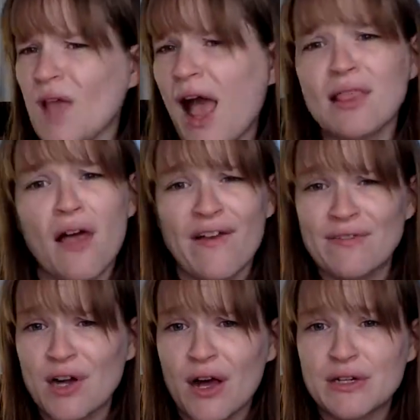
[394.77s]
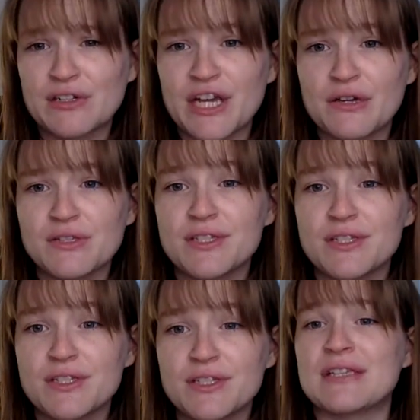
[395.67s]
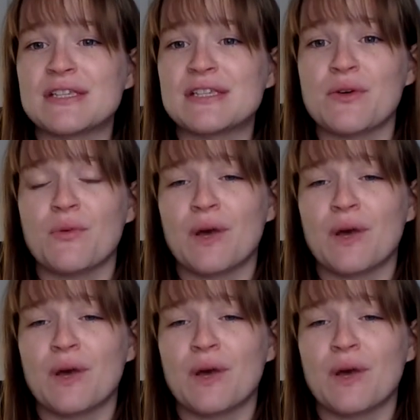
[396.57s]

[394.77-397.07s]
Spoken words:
I love avocado toast. So